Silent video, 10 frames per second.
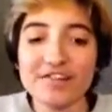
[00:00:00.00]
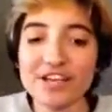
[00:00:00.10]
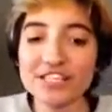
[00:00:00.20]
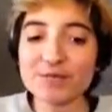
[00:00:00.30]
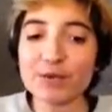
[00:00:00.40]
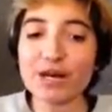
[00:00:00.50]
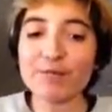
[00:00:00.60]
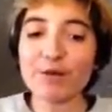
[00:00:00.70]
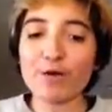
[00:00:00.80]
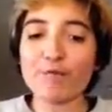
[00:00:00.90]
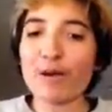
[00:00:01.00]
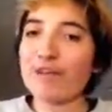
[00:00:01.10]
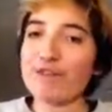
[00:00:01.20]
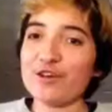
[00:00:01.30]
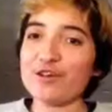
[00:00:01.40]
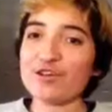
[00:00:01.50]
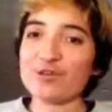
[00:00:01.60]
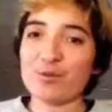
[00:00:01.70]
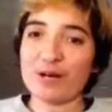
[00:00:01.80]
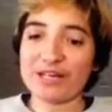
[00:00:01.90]
This is what I wrote for my future
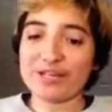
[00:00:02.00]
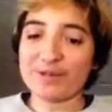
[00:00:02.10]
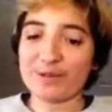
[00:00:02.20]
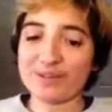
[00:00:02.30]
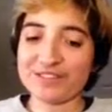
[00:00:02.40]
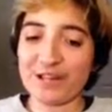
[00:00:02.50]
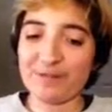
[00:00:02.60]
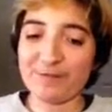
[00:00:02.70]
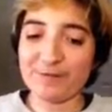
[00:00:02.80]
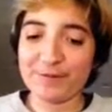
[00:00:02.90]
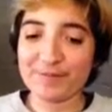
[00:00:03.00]
20 year old self.